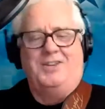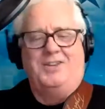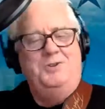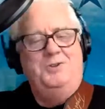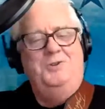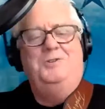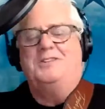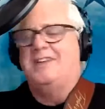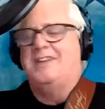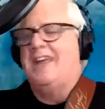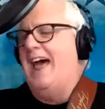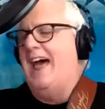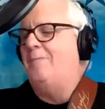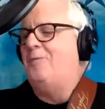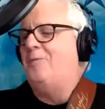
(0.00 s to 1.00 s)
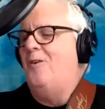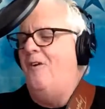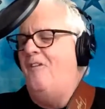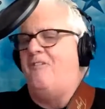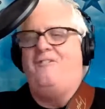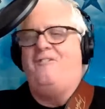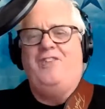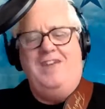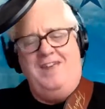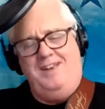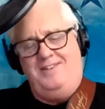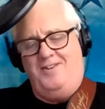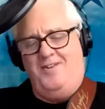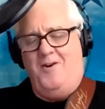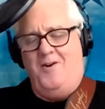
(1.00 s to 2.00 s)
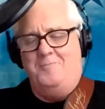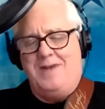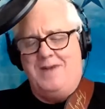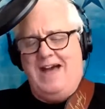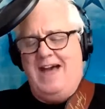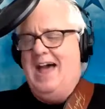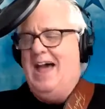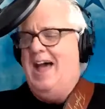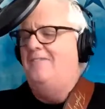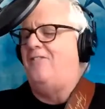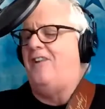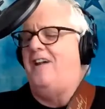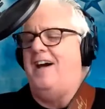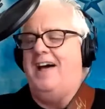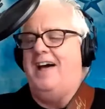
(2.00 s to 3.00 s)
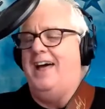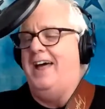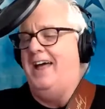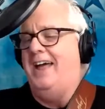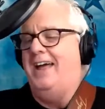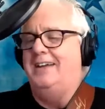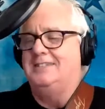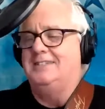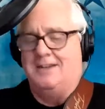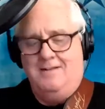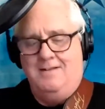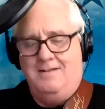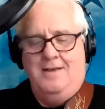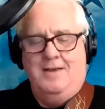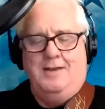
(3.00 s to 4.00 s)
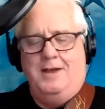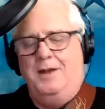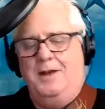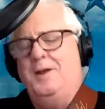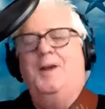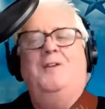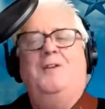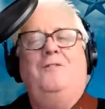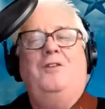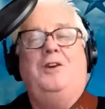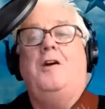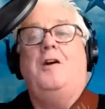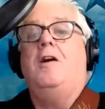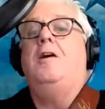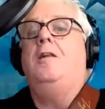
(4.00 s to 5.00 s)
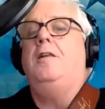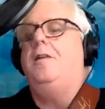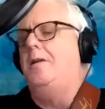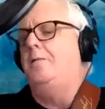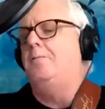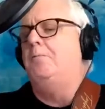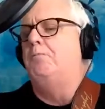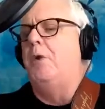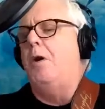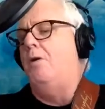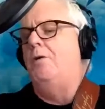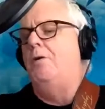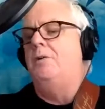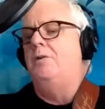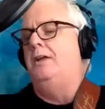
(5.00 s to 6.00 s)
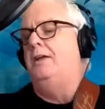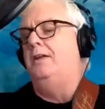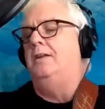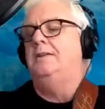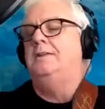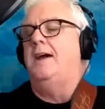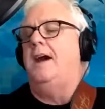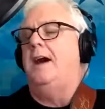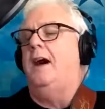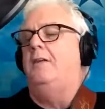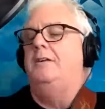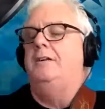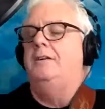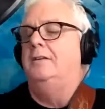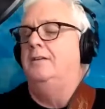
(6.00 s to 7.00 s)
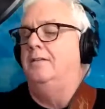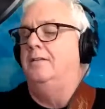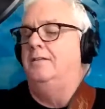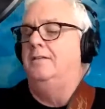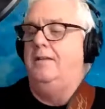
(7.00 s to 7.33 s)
you tap your feet, your mind flies, and every color born in yarn